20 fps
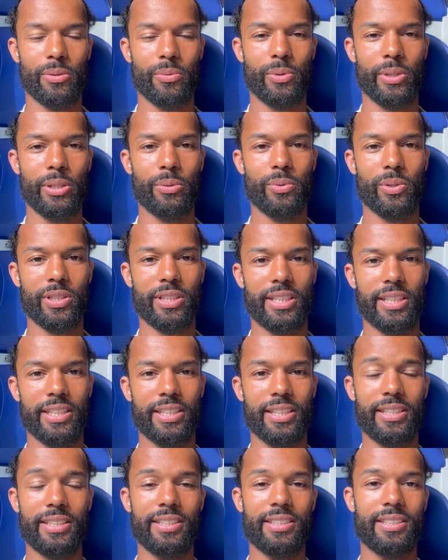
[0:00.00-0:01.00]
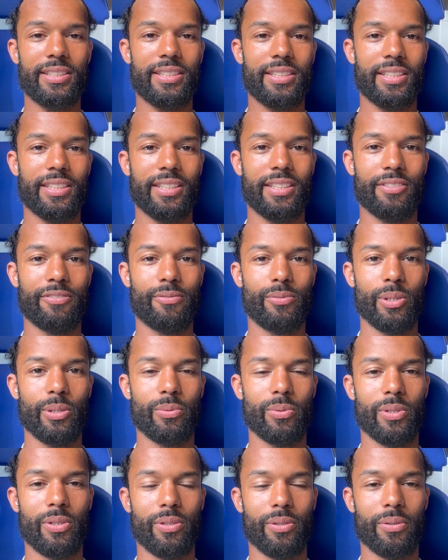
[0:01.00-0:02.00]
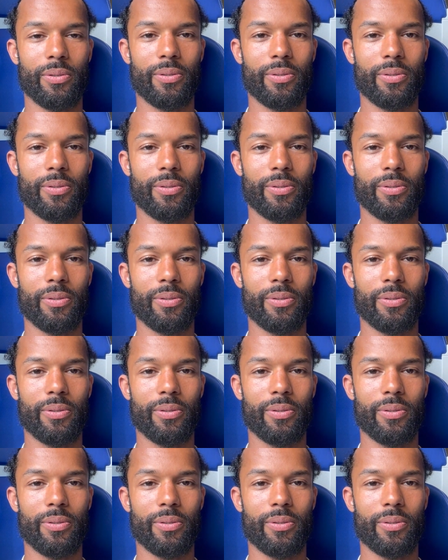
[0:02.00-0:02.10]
we will take this, and if we will